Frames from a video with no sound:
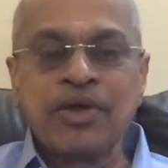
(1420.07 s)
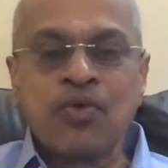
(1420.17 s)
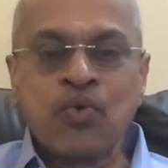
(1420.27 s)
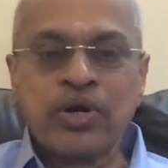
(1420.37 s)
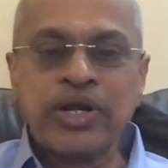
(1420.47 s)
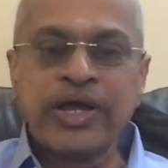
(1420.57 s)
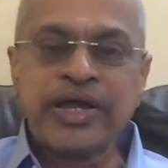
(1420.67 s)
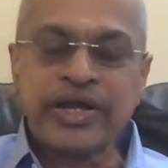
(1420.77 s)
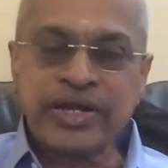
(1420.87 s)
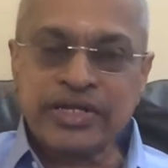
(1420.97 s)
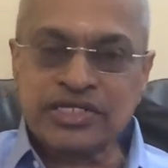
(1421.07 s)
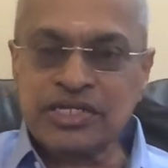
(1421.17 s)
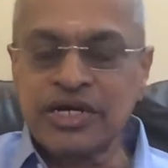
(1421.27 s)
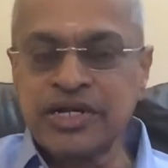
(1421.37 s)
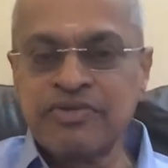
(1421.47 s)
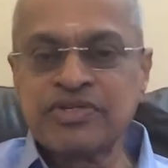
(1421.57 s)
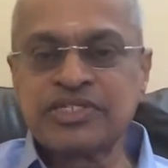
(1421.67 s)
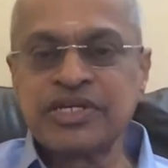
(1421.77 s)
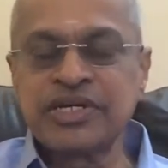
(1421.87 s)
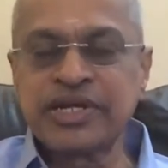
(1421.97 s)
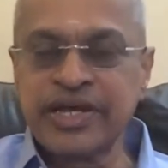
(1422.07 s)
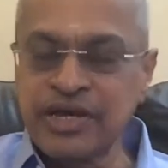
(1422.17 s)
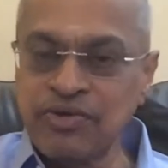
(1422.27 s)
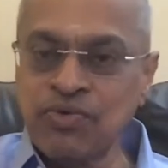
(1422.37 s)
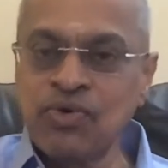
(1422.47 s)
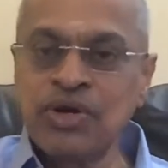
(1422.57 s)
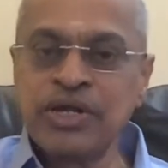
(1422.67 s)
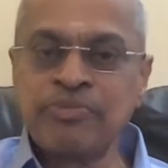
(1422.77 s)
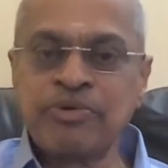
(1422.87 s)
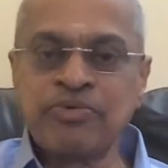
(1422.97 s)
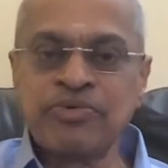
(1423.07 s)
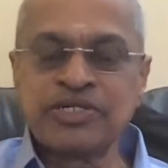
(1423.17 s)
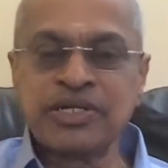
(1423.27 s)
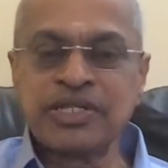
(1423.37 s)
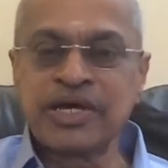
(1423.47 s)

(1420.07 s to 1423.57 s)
One can start investing and take a old provision.